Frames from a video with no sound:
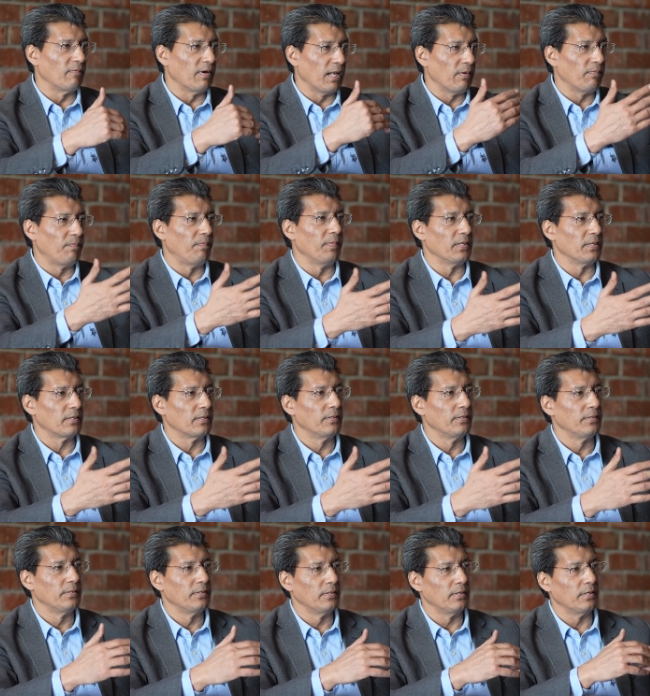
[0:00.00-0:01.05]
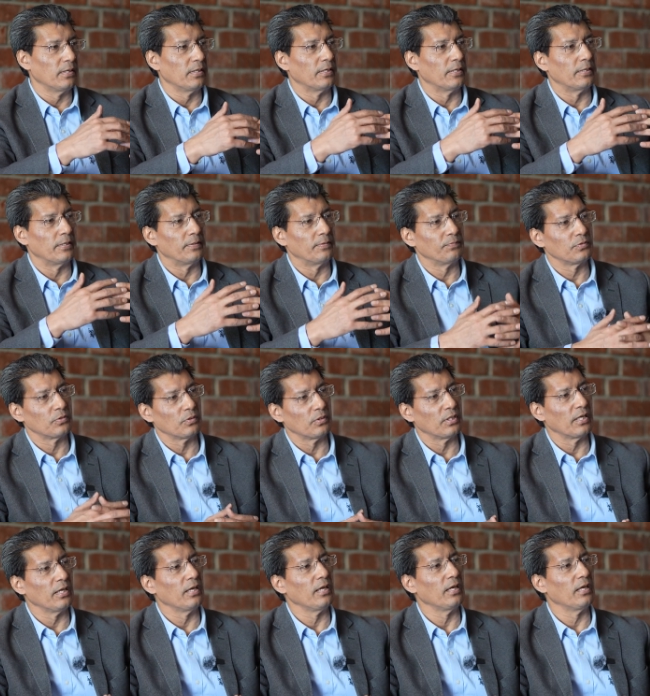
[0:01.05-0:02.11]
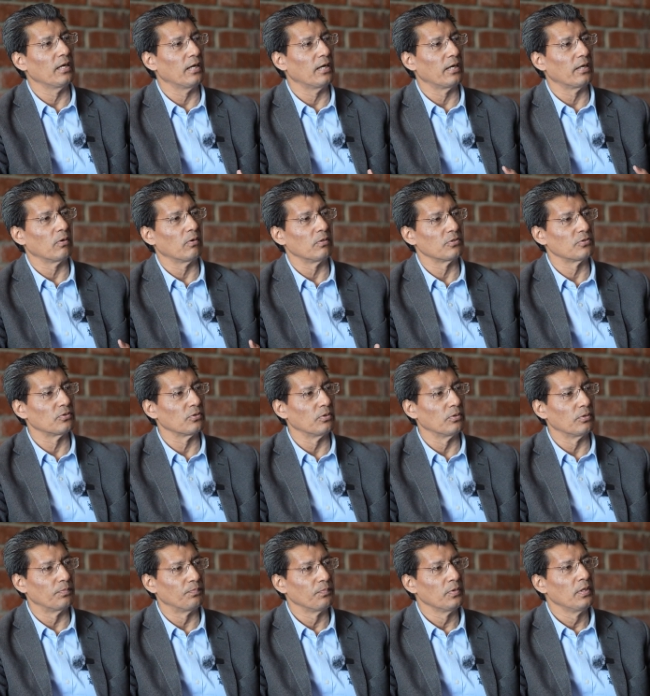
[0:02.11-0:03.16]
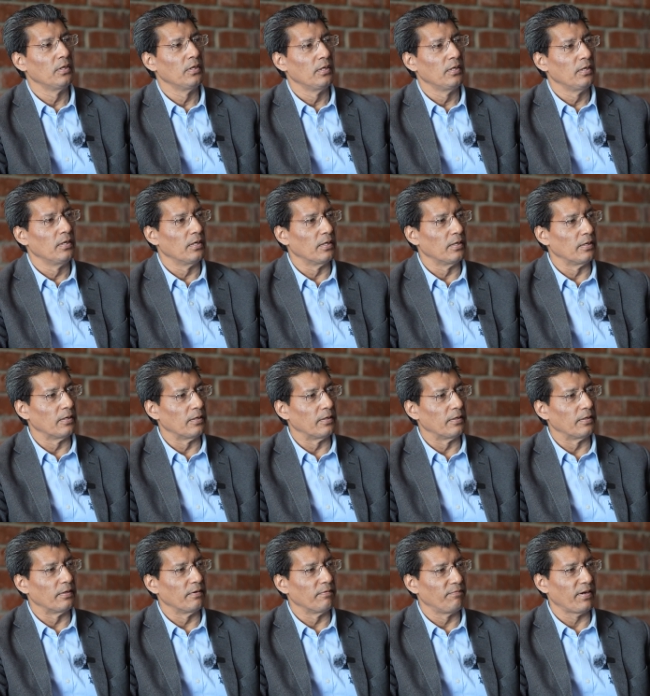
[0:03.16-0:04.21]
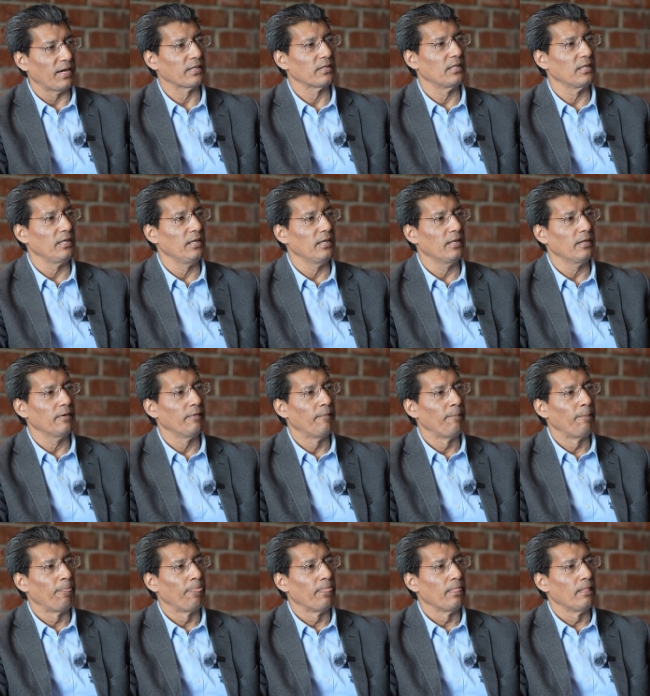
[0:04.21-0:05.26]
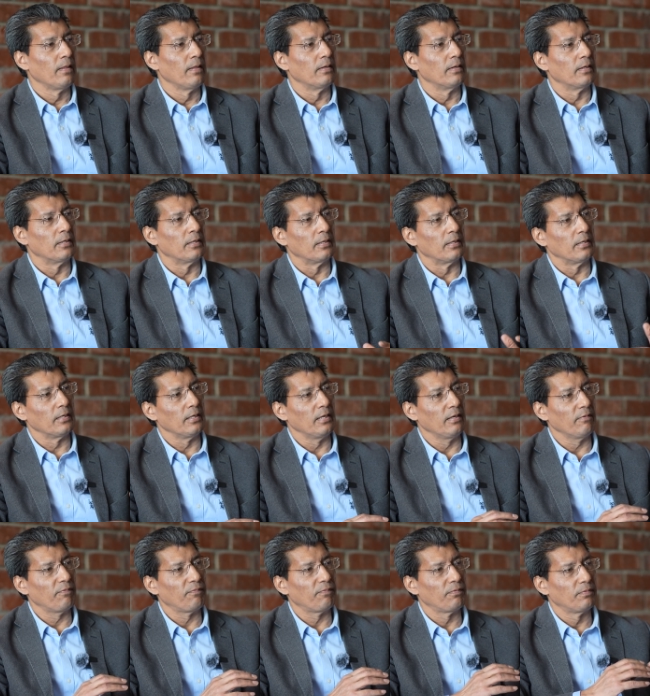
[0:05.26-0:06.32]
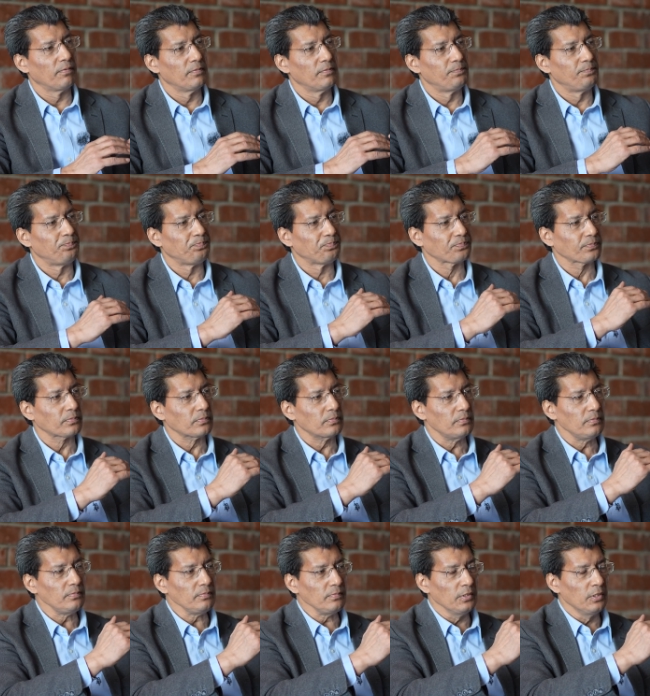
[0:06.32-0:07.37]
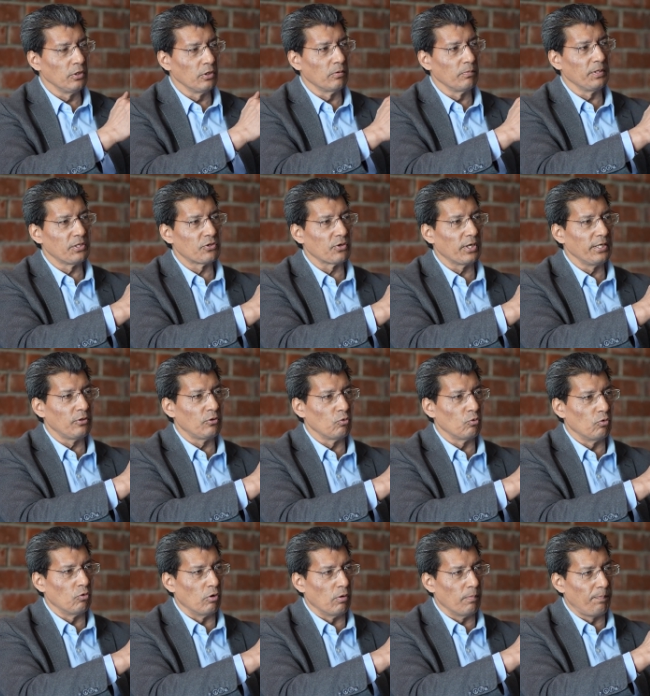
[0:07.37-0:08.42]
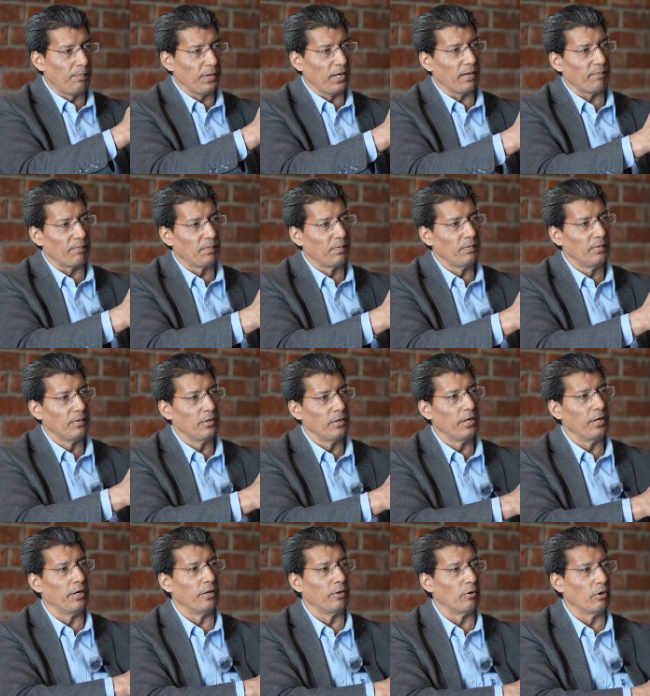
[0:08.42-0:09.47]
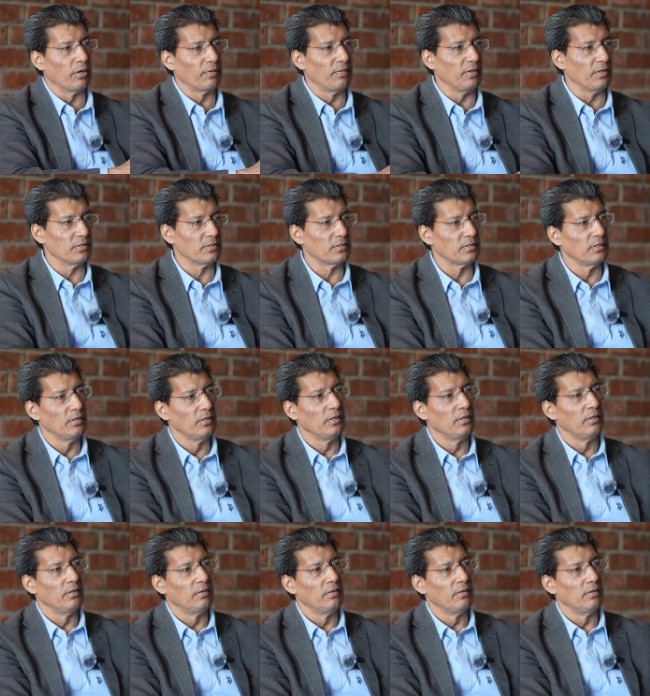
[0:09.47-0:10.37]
development. So they are also a factor here. If we try to open up Northeast